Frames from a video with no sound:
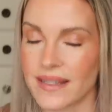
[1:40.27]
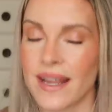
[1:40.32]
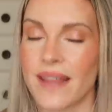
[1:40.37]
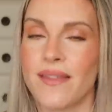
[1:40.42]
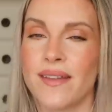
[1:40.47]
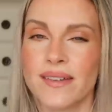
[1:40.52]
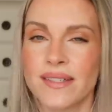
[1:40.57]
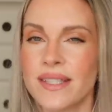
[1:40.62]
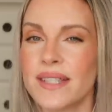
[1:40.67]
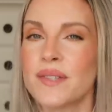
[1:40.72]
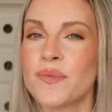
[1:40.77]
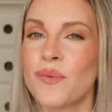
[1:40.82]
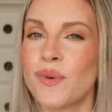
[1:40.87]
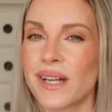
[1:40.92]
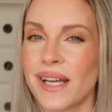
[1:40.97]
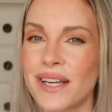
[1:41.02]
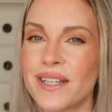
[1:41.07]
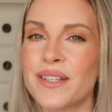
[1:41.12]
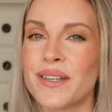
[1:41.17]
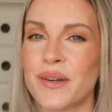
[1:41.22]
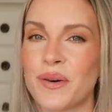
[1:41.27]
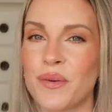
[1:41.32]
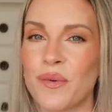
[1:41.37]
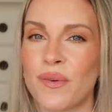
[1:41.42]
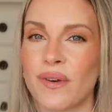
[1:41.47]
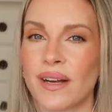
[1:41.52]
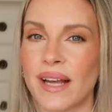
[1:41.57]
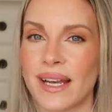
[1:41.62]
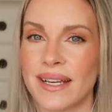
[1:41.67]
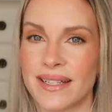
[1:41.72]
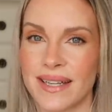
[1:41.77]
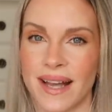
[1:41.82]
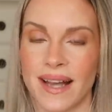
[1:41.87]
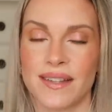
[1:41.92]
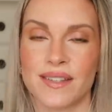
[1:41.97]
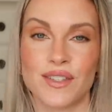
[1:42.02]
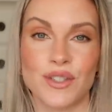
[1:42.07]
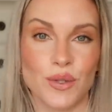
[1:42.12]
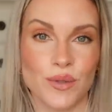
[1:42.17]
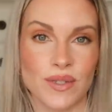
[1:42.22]
And this is what I do when I
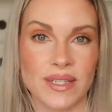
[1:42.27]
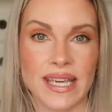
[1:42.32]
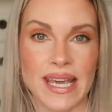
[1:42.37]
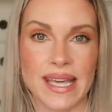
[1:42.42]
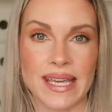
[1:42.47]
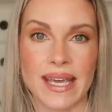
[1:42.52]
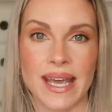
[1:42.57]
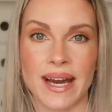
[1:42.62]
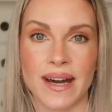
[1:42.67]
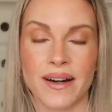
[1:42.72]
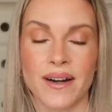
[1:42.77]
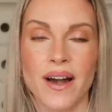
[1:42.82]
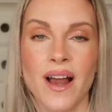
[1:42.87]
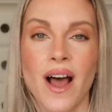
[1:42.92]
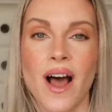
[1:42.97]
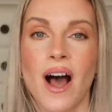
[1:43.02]
test new skincare.